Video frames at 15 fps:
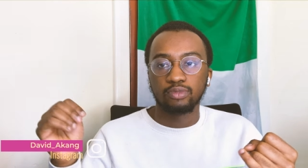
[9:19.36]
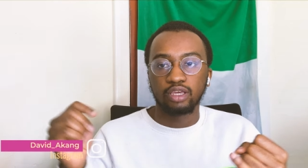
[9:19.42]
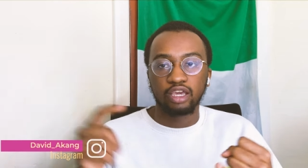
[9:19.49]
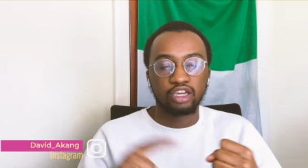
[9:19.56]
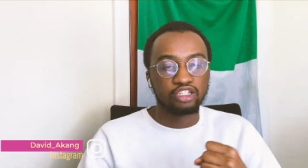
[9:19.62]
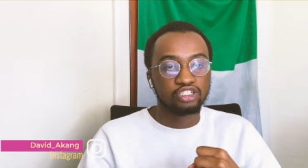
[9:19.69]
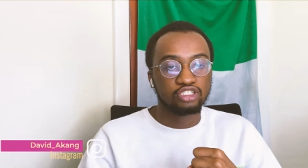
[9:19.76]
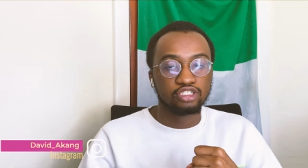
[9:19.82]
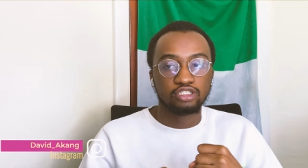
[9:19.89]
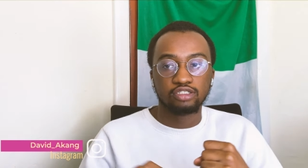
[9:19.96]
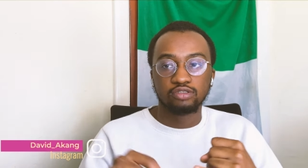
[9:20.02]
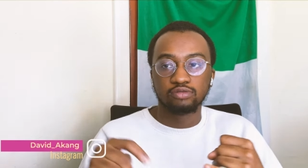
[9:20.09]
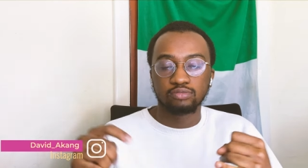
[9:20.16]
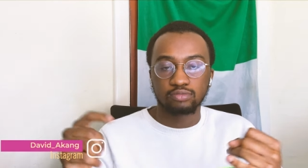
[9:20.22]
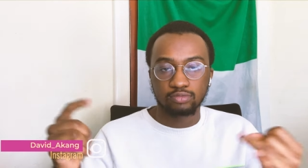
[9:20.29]

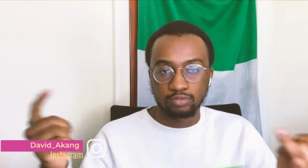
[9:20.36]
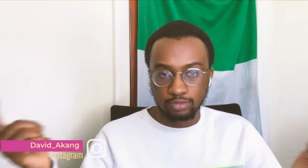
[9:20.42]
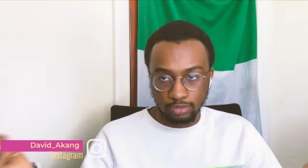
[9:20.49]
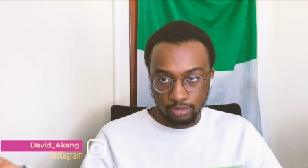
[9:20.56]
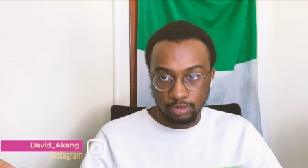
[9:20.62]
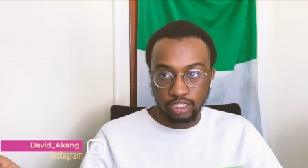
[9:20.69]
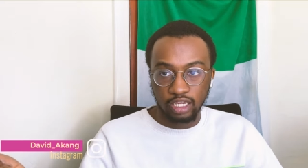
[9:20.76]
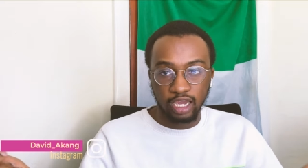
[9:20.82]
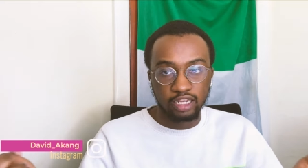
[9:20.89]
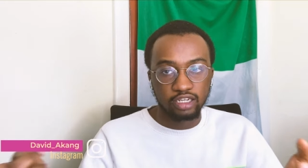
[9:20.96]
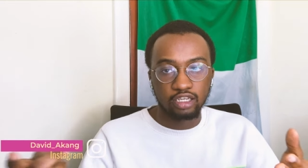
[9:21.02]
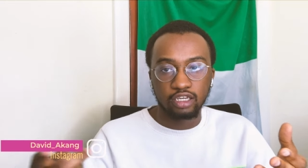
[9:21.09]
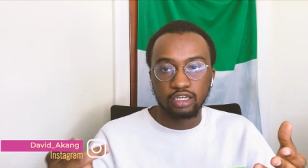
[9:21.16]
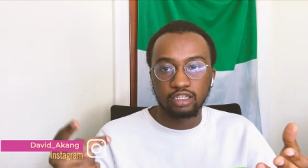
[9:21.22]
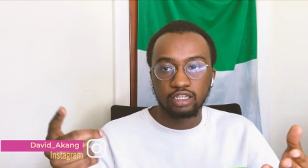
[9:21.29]
Asian,
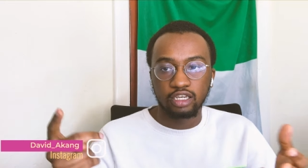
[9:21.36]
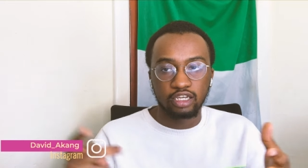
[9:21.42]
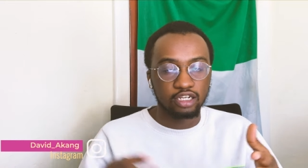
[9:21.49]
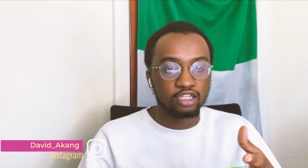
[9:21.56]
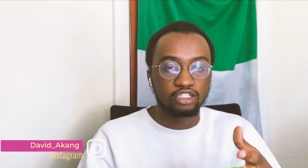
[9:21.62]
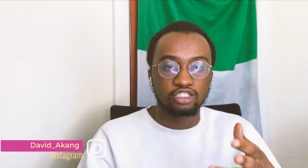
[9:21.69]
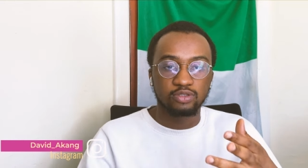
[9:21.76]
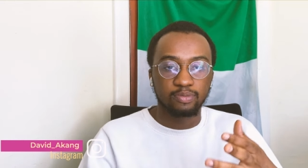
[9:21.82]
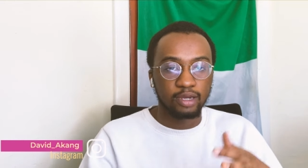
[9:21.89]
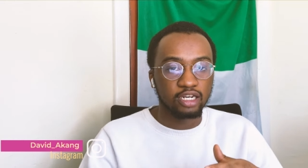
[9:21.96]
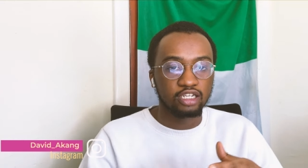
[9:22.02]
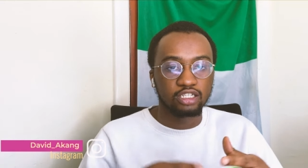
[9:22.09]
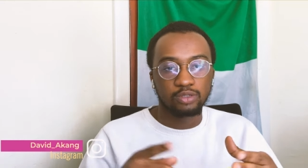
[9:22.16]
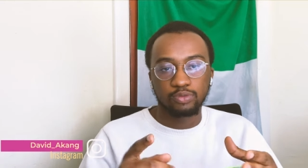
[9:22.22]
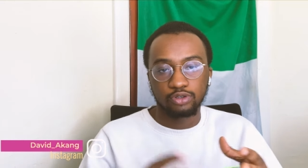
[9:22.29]
Ghanaian, English,
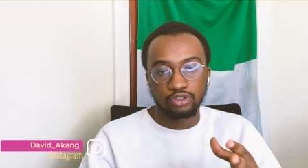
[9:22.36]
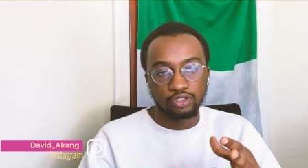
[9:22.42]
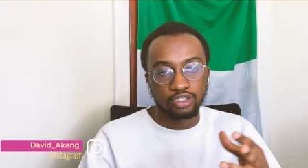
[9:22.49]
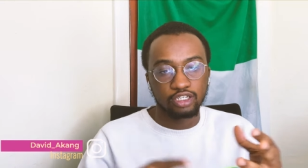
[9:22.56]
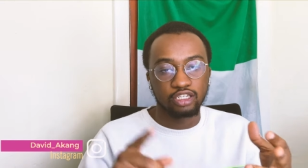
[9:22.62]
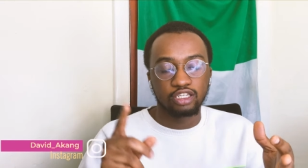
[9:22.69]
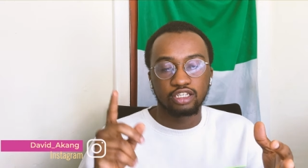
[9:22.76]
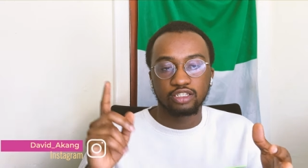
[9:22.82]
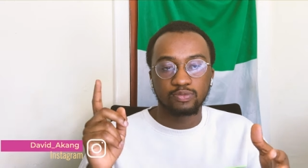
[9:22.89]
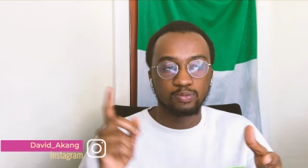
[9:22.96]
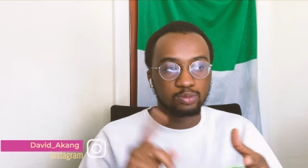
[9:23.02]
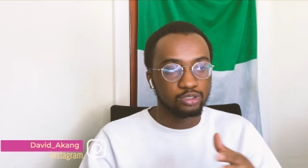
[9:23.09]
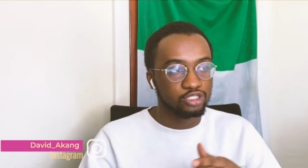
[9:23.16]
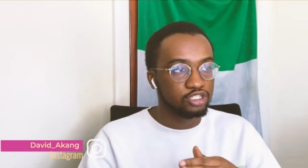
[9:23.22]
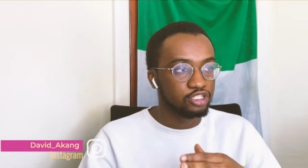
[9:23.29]
Spanish, Portuguese,
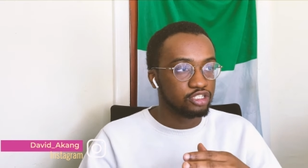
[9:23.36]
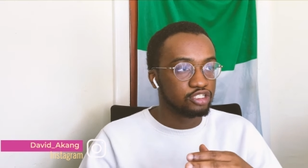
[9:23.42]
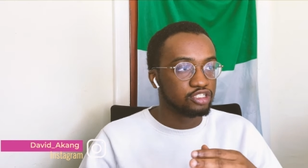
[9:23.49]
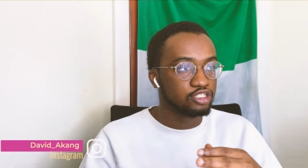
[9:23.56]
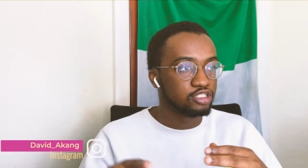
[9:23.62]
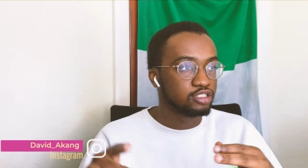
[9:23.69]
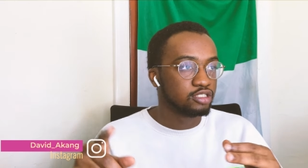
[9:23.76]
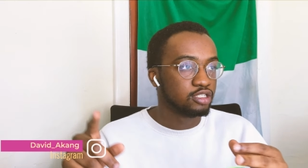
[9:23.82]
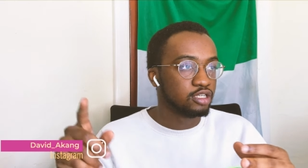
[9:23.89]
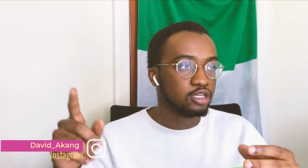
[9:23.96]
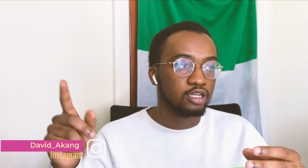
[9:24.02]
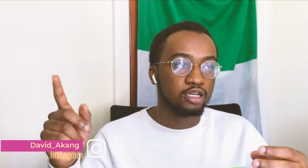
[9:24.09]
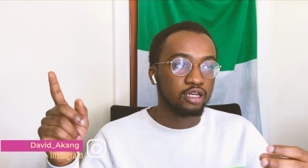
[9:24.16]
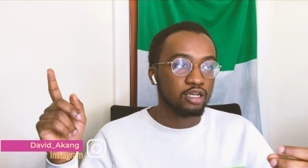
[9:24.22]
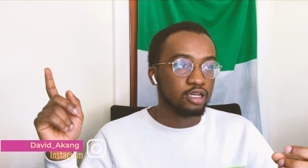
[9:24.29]
British.
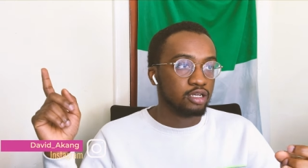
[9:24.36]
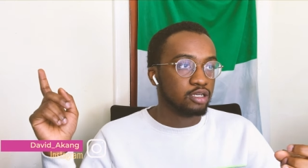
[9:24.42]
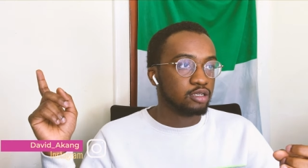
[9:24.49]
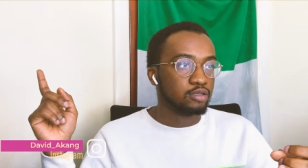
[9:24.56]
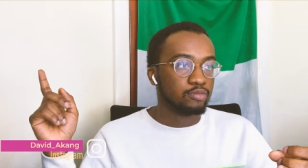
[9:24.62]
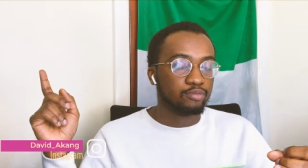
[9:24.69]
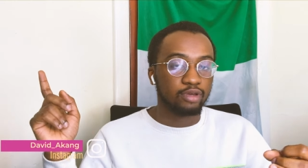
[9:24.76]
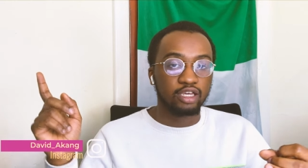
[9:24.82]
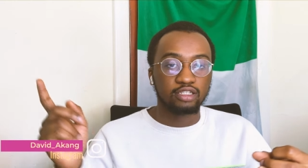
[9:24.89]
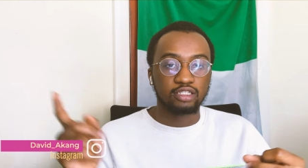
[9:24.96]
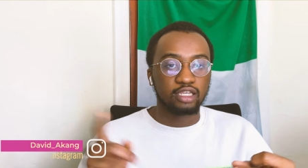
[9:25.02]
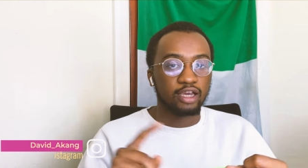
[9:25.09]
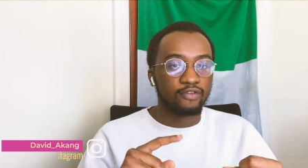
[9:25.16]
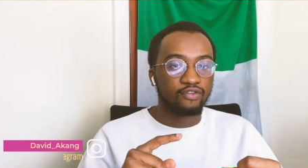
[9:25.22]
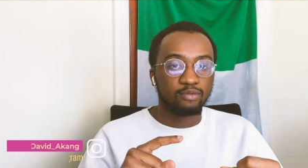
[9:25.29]
Man,
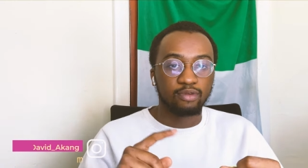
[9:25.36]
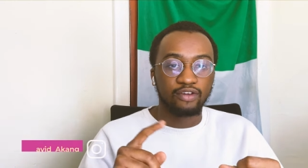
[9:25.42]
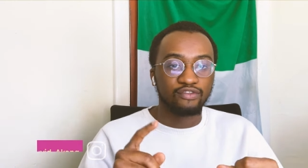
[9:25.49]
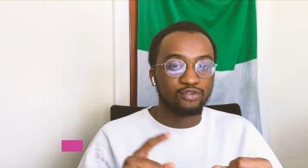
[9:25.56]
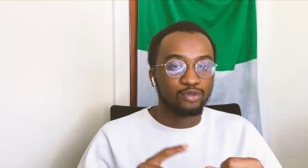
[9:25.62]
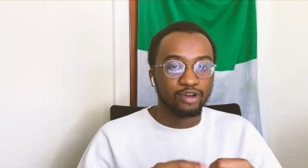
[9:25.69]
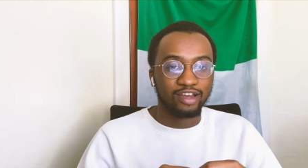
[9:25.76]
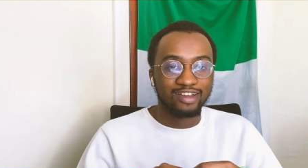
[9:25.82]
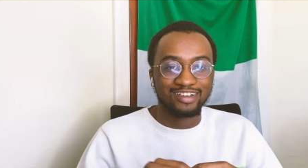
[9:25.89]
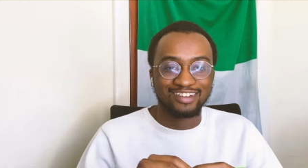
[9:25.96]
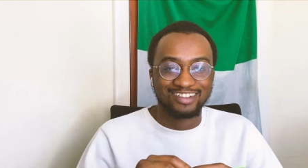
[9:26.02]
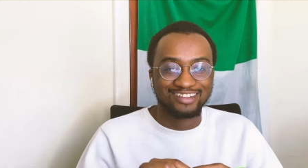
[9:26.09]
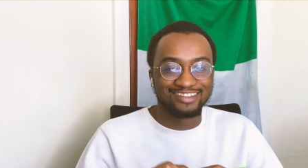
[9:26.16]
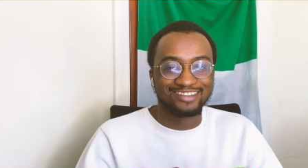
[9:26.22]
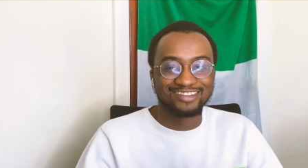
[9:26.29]
they are from everywhere.
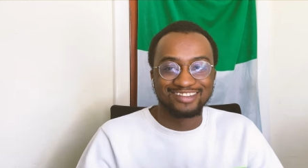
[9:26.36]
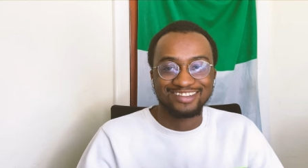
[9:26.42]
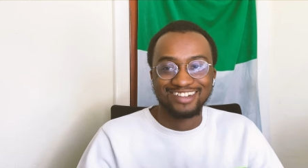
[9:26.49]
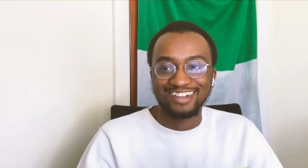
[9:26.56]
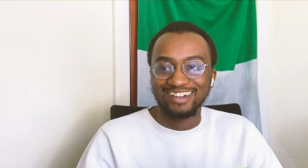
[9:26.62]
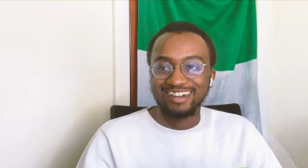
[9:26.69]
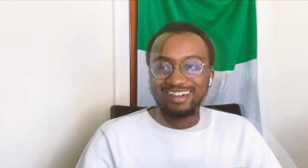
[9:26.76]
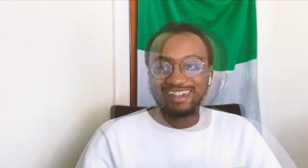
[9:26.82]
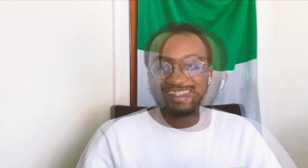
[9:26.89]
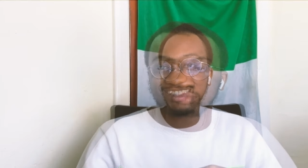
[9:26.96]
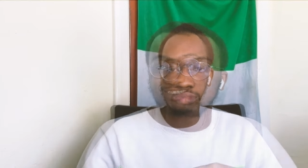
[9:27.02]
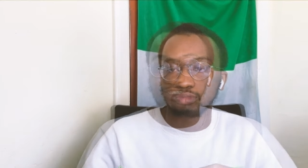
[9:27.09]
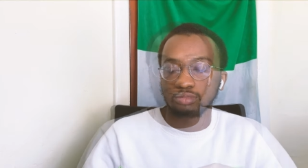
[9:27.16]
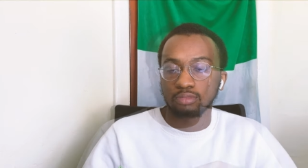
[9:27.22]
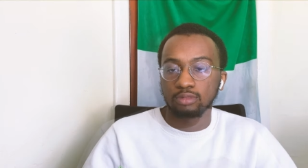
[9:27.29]

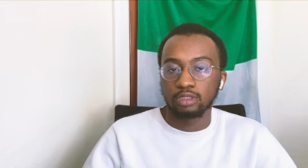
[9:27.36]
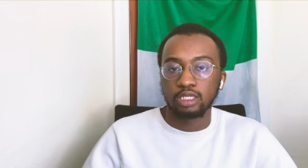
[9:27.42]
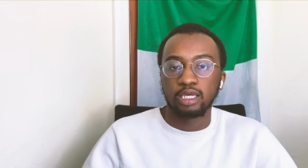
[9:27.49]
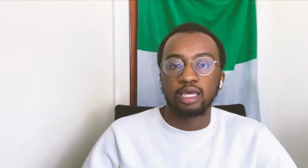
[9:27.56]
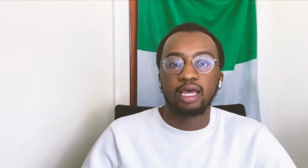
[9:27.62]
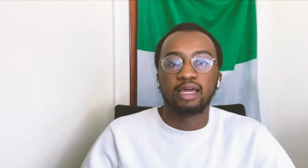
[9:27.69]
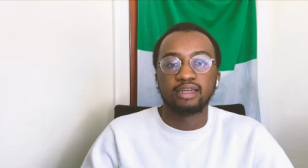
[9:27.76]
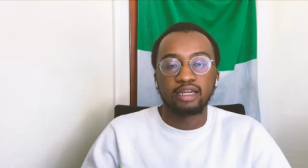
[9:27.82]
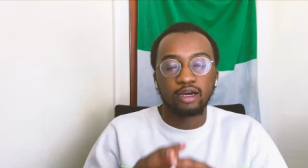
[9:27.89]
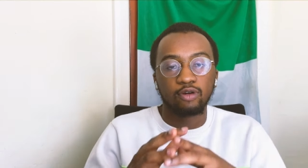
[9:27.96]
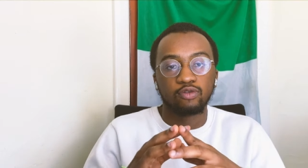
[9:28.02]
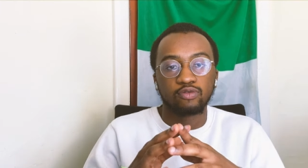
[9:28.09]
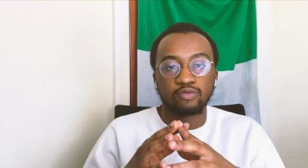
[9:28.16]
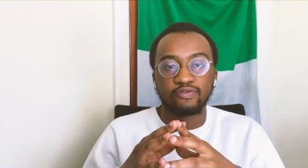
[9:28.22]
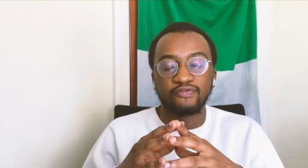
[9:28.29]
Trust me. And
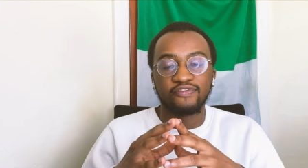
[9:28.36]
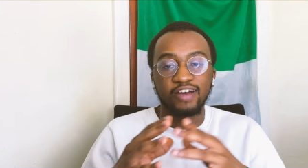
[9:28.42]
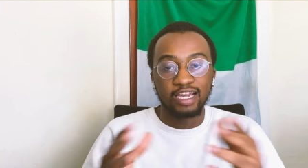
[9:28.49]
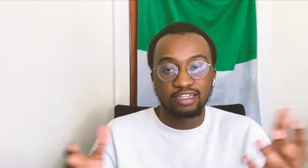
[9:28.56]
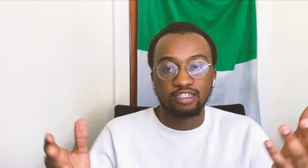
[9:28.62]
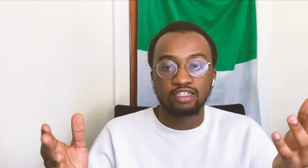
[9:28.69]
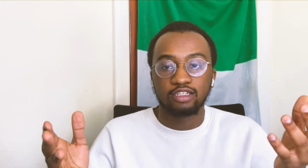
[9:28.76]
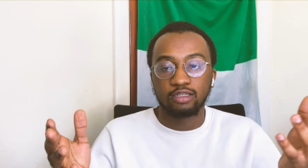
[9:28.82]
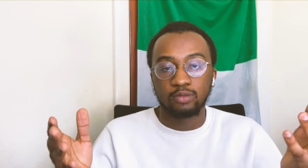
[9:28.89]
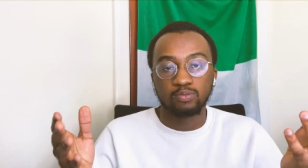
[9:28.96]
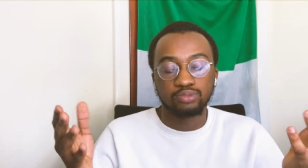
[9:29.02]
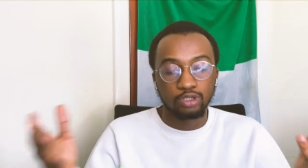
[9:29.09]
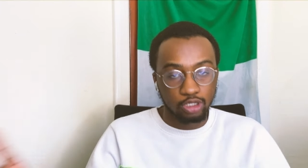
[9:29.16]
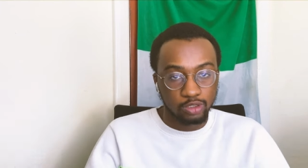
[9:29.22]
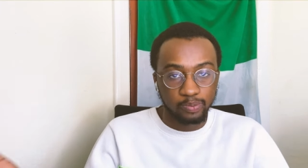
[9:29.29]
now, finally,
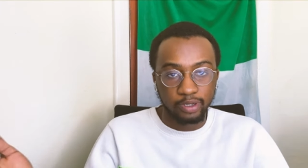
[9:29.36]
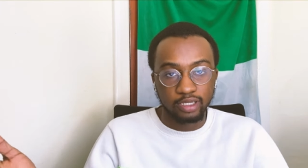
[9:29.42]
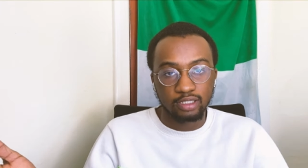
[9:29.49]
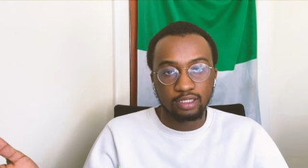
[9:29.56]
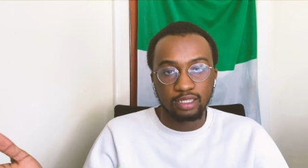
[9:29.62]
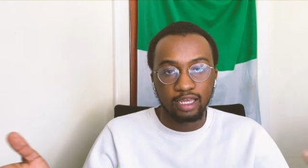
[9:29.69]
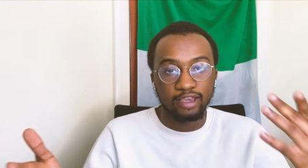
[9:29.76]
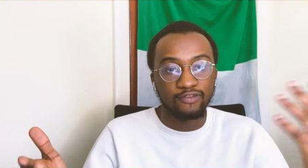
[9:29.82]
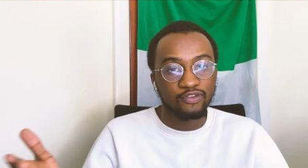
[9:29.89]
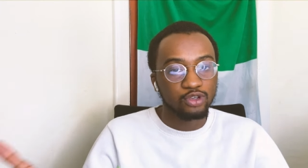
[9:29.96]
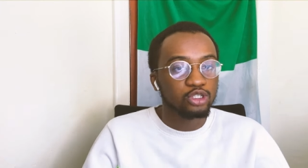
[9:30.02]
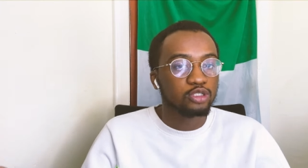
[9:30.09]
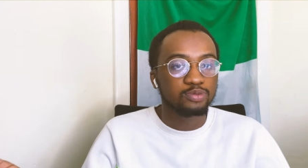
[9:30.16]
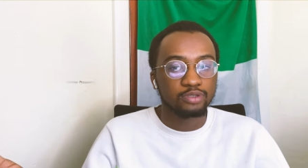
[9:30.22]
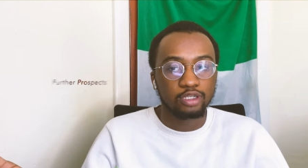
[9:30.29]
prospects, like
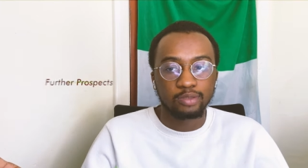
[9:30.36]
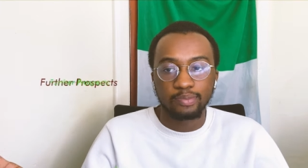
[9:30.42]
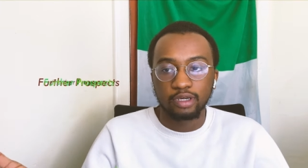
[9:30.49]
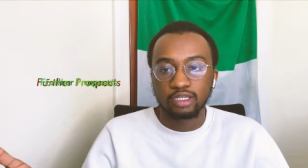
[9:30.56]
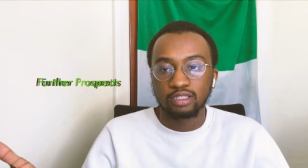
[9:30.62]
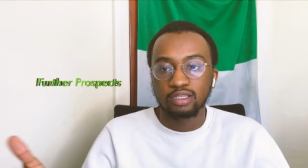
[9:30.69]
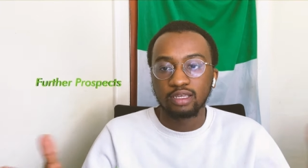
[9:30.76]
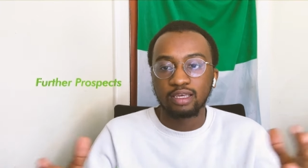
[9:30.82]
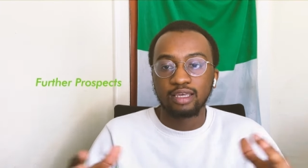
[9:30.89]
future prospects.